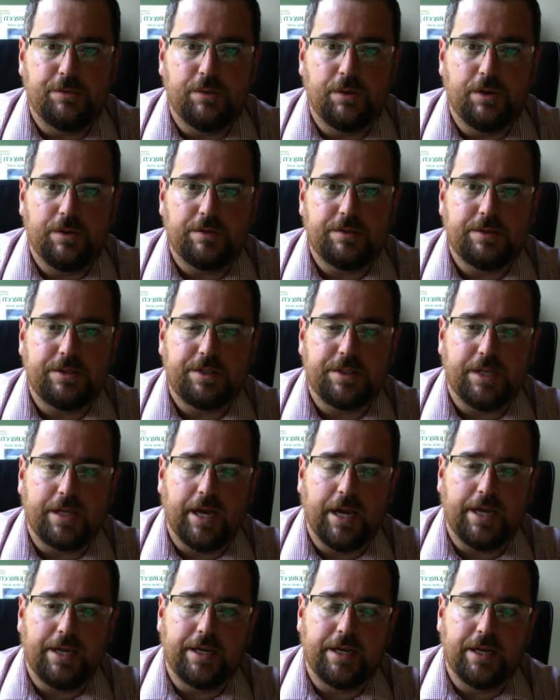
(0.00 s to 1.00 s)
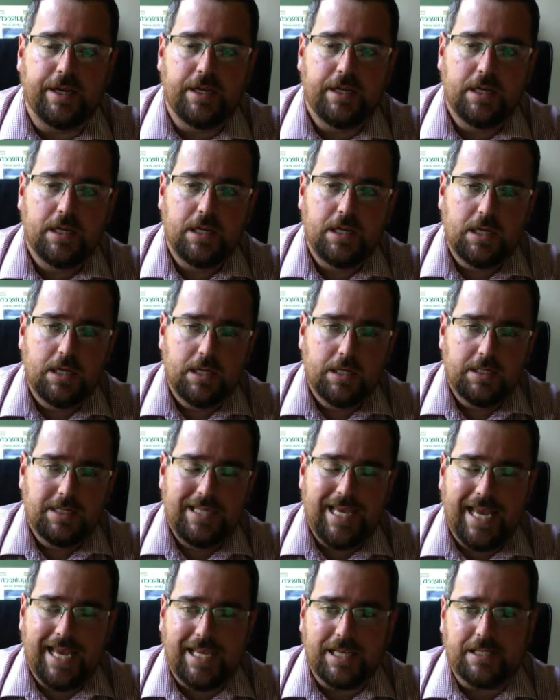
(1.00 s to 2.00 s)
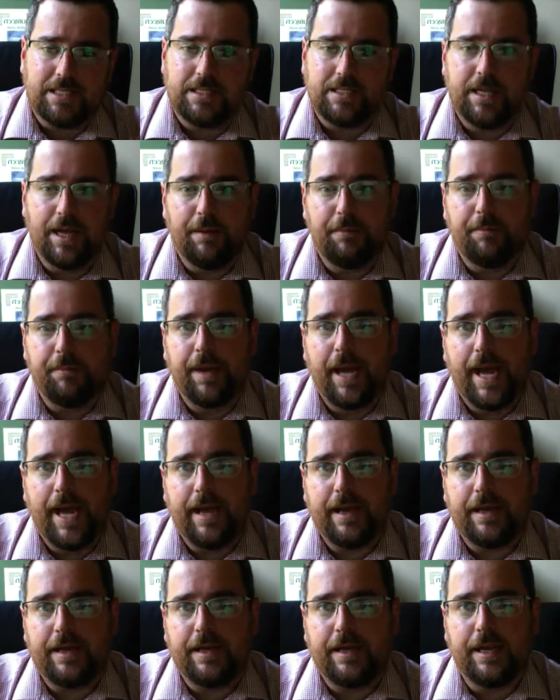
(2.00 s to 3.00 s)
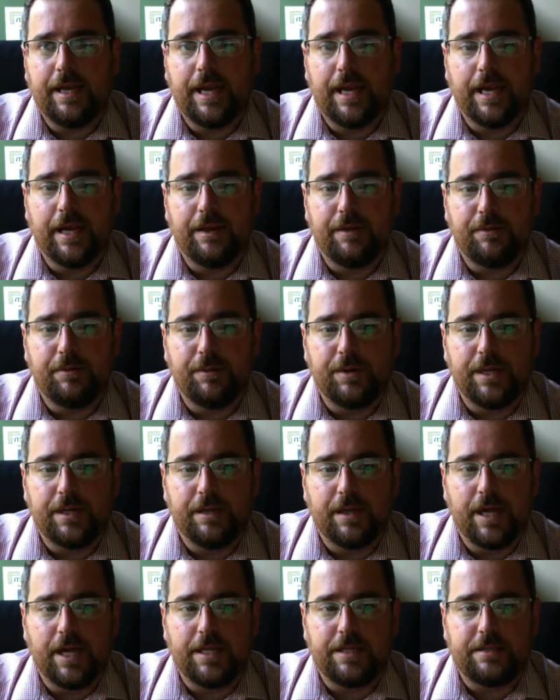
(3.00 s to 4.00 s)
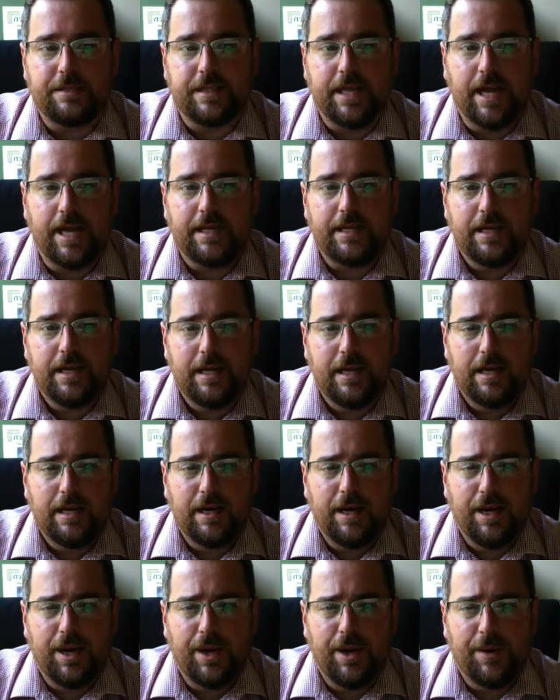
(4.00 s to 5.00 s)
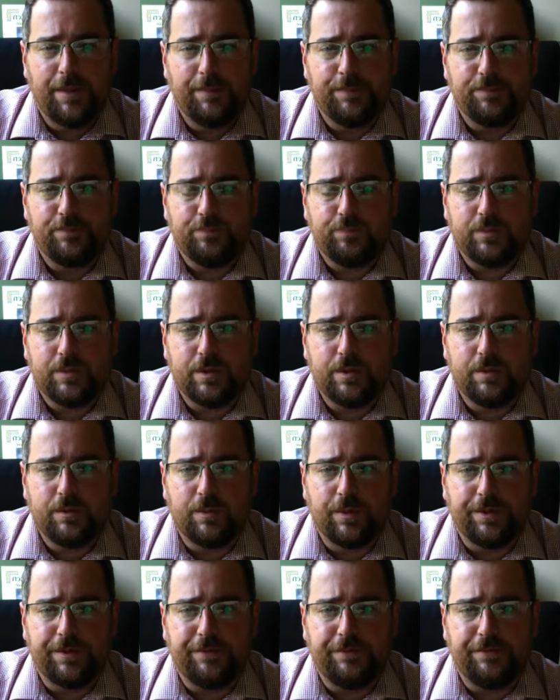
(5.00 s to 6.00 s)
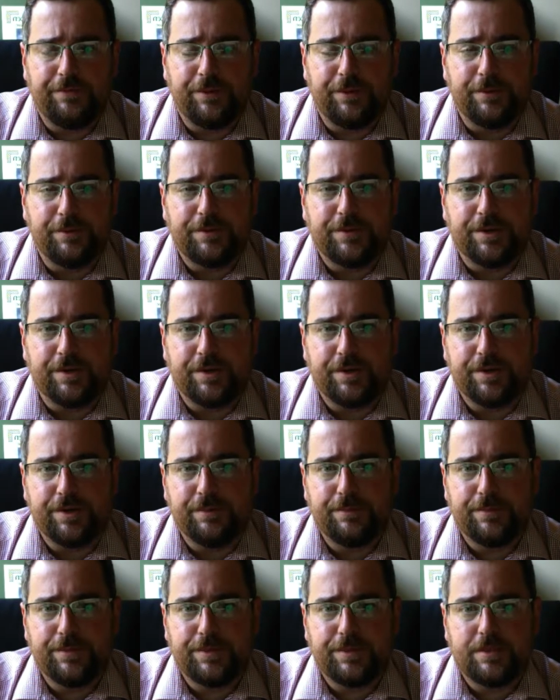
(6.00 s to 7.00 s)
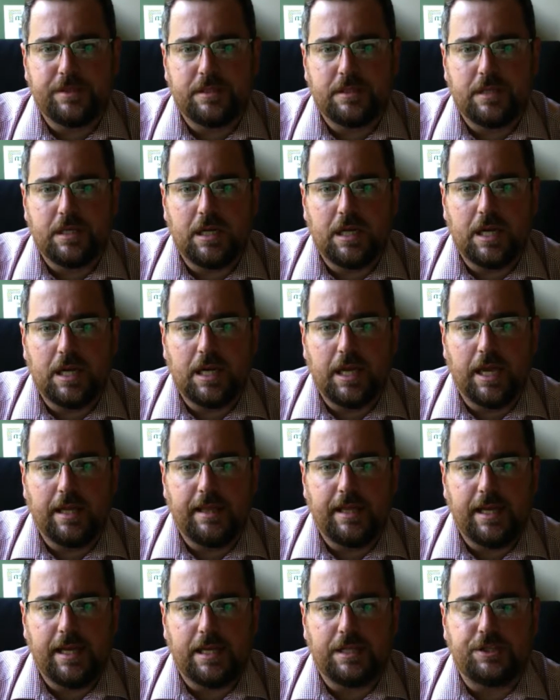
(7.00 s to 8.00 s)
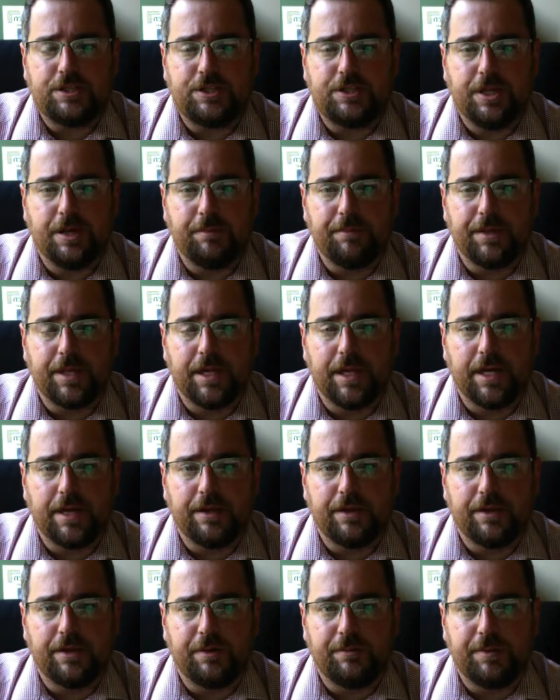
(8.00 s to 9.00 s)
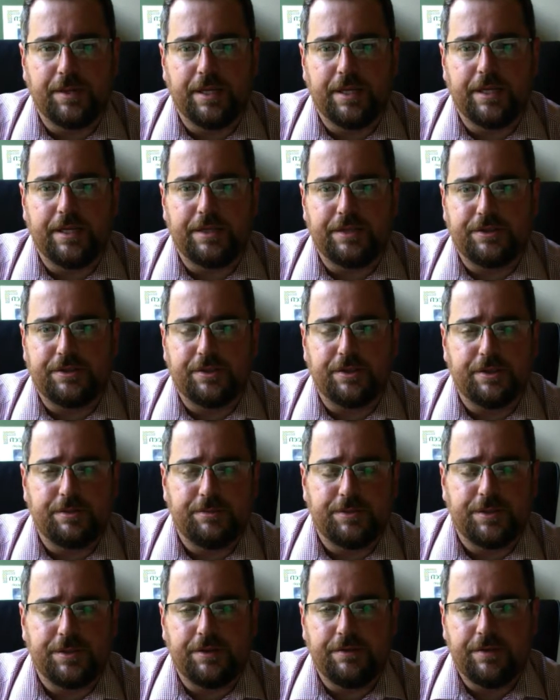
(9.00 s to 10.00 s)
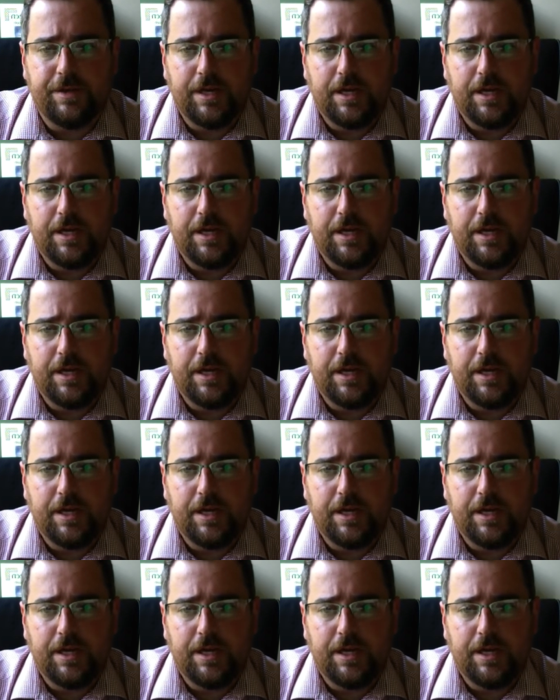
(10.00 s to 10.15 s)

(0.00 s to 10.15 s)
want to kind of take a step back and realize that with a few terms, I think I jumped the gun a little bit in terms of